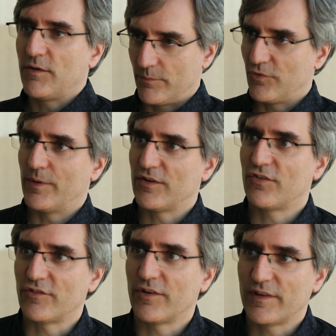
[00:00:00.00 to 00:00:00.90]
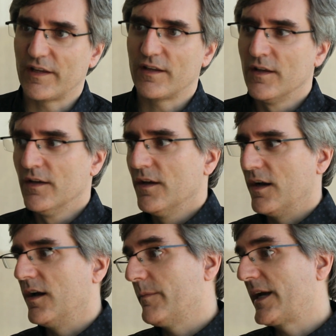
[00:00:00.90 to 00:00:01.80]
me from doing such a thing
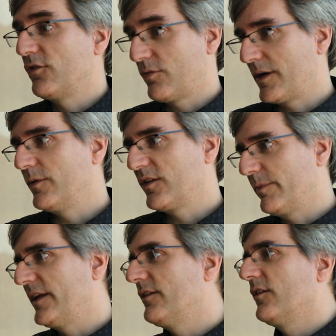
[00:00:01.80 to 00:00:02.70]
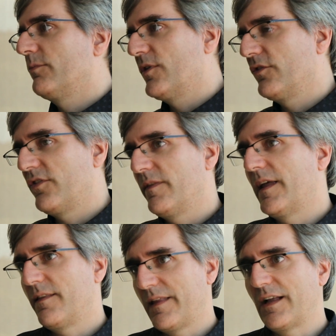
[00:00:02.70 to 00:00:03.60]
um, i can try to explain to this person
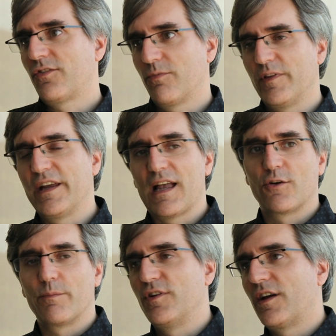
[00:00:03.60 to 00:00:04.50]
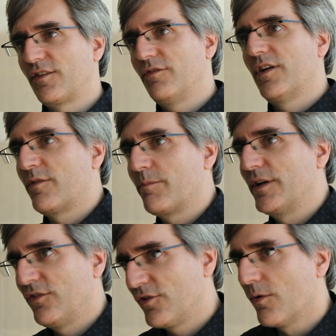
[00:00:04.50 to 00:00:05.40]
that that's really counterproductive to
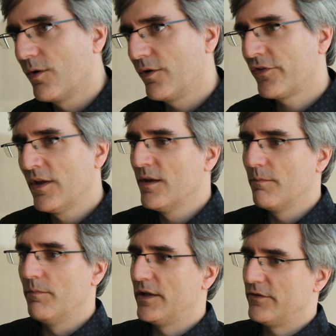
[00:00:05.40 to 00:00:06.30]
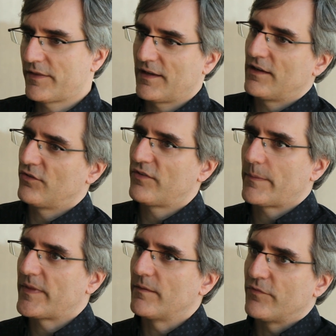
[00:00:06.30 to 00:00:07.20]
everybody's goals but nothing can
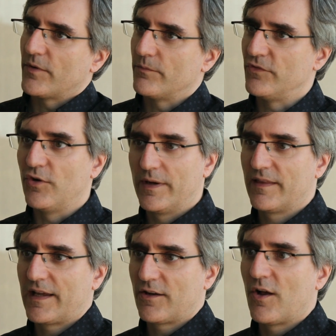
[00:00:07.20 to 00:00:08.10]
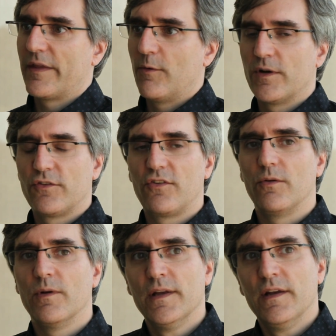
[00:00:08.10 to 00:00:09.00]
stop them from doing that all they want
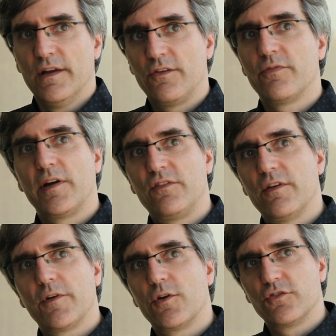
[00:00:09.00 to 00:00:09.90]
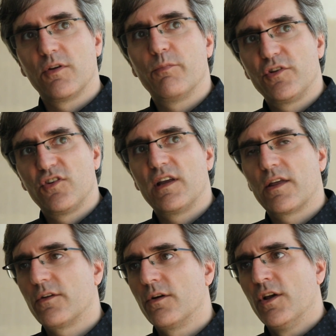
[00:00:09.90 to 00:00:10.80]
to it's very difficult to put
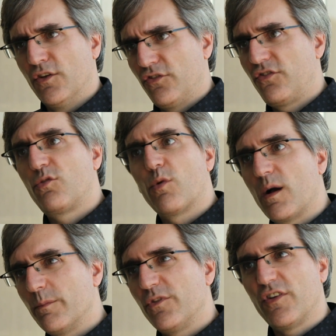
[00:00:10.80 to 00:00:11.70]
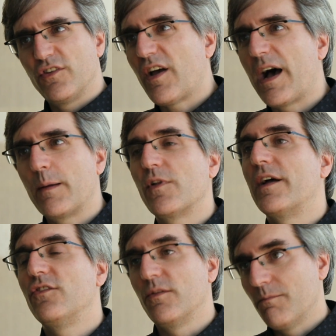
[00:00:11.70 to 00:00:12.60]
together scrums and
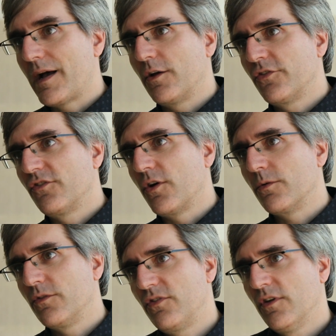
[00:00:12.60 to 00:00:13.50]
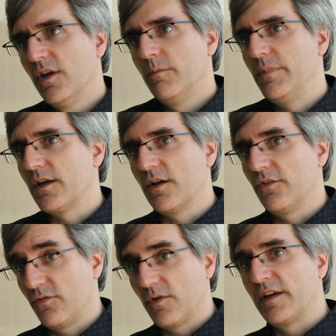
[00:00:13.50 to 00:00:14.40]
timelines and milestones
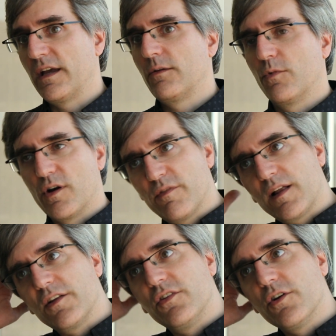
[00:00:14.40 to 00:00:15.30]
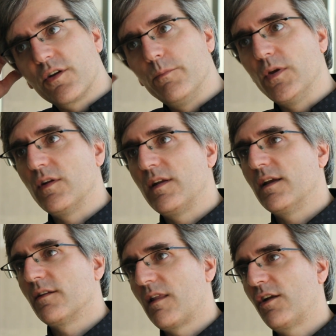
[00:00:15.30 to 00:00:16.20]
because, again, we're a volunteer
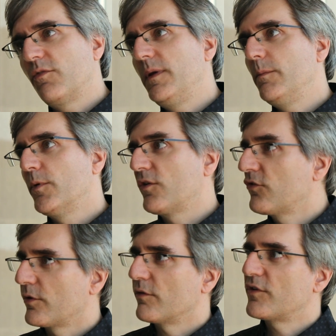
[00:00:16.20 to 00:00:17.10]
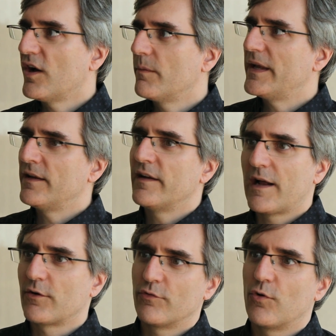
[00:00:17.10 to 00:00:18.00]
community and a lot of people sort of come in and
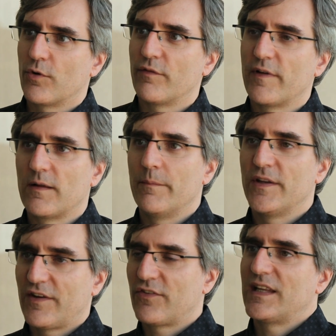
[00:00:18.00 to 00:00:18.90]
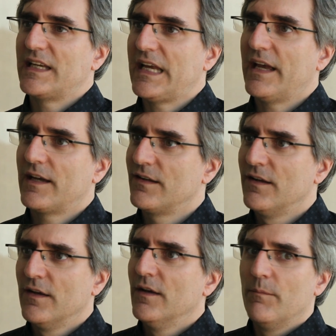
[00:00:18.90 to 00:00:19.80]
out of core development as they can
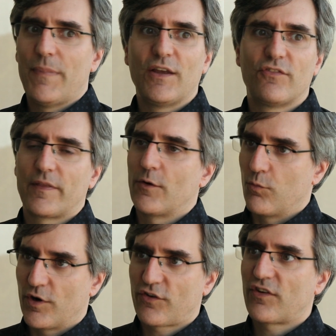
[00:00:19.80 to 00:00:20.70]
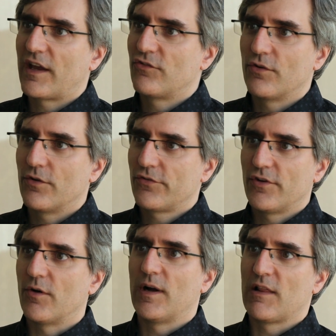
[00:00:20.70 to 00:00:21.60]
based on their work schedules.
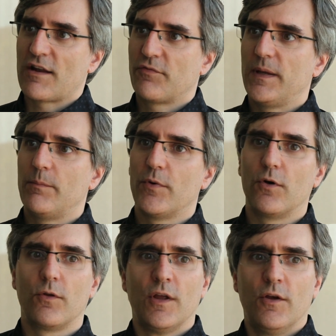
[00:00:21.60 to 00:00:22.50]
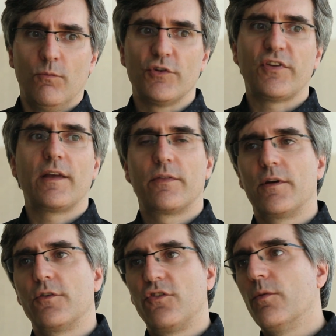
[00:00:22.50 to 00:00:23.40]
You know, a lot of people will take
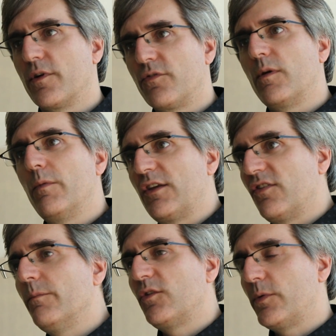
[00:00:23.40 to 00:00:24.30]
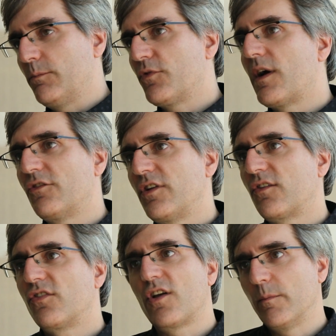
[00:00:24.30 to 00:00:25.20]
their two or three weeks in between
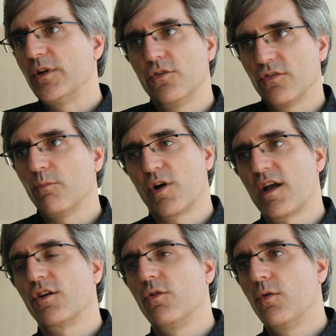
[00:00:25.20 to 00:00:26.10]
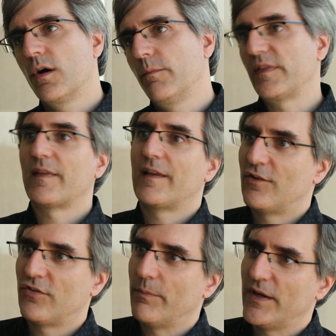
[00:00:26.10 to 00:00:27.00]
projects, come and do some work on core, but then they
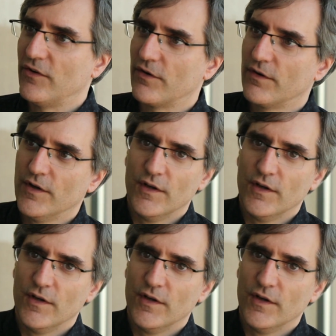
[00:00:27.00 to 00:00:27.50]
disappear.